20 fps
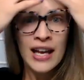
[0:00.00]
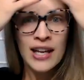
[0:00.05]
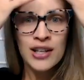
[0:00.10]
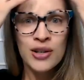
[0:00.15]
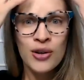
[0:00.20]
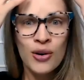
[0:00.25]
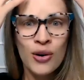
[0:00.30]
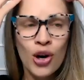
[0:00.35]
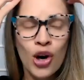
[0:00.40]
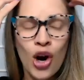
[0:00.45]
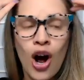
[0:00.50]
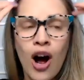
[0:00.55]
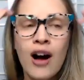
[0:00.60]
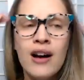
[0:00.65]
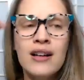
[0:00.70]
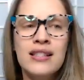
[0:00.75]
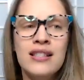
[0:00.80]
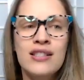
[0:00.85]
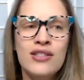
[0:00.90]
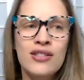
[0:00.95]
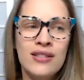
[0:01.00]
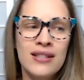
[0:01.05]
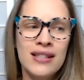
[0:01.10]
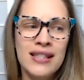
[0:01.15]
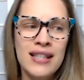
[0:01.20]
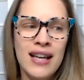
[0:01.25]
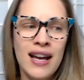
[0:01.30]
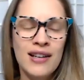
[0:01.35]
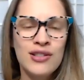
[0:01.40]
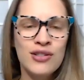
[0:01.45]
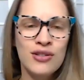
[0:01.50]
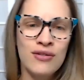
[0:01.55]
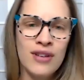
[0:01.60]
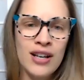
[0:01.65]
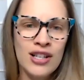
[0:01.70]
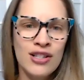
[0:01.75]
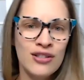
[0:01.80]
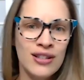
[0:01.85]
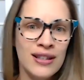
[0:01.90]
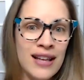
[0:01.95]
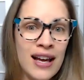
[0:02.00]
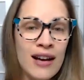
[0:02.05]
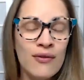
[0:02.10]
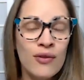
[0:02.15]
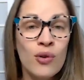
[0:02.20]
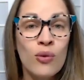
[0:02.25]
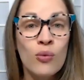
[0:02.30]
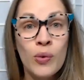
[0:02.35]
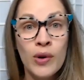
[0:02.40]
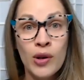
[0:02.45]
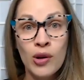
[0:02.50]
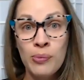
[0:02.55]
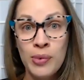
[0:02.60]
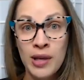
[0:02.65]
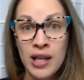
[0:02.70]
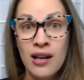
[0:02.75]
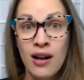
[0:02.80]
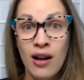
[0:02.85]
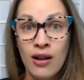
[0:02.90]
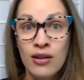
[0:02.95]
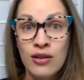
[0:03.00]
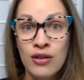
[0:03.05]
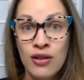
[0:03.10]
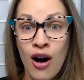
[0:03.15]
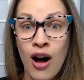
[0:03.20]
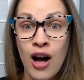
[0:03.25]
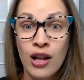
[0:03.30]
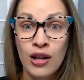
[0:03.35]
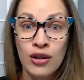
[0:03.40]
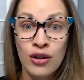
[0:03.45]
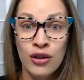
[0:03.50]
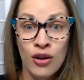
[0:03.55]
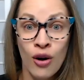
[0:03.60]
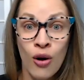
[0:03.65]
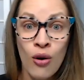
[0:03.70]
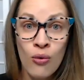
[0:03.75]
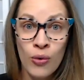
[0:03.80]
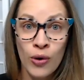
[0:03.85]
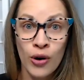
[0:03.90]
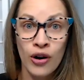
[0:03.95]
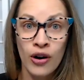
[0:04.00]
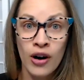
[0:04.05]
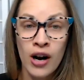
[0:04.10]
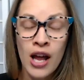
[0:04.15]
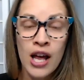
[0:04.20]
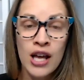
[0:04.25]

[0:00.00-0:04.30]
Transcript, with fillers: your oxygen saturation level will be a lot lower.